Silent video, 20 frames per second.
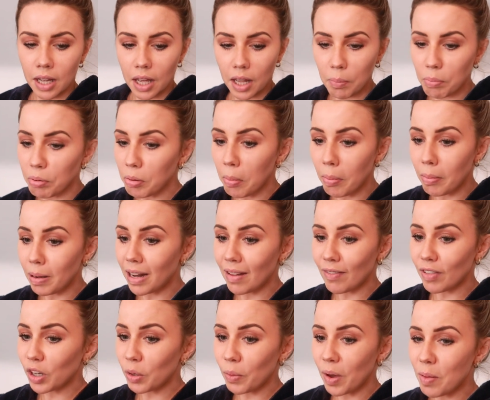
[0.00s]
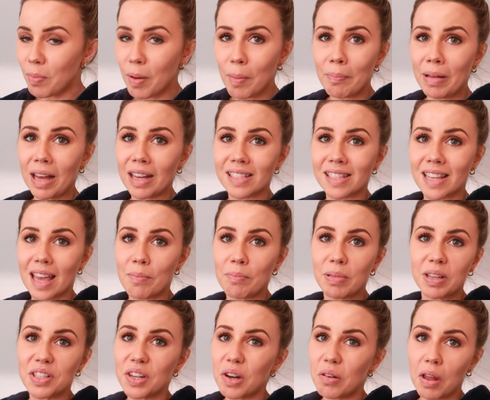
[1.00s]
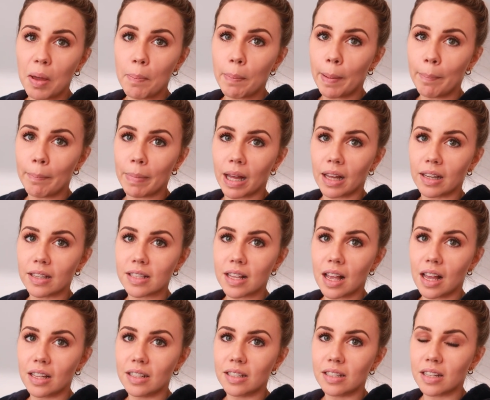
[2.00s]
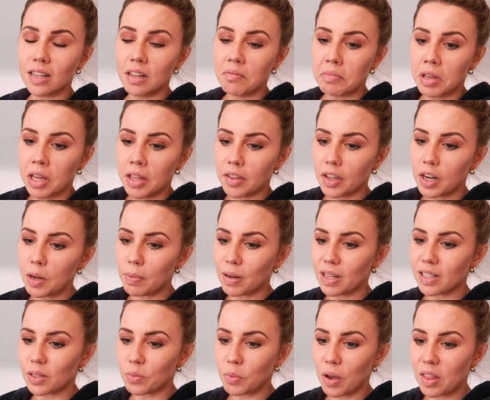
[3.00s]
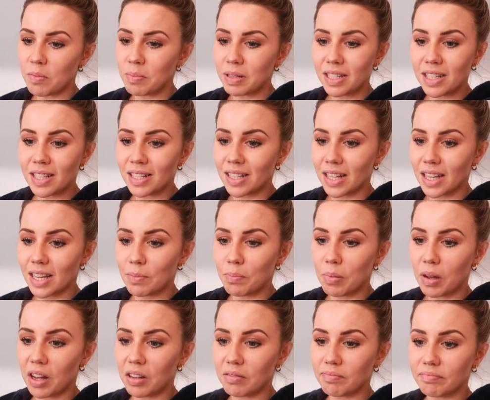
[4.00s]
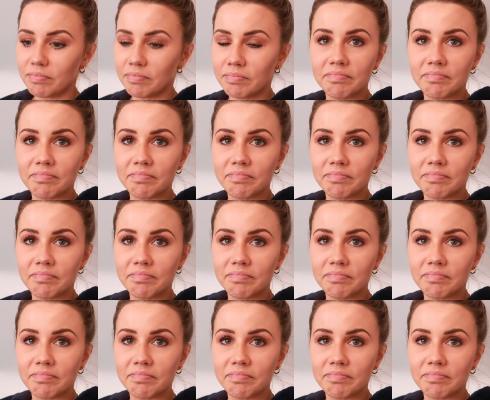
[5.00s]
And I'm probably never going to wear the bum bags again because I don't like bum bags. And the only place I'd wear them is Disney, but...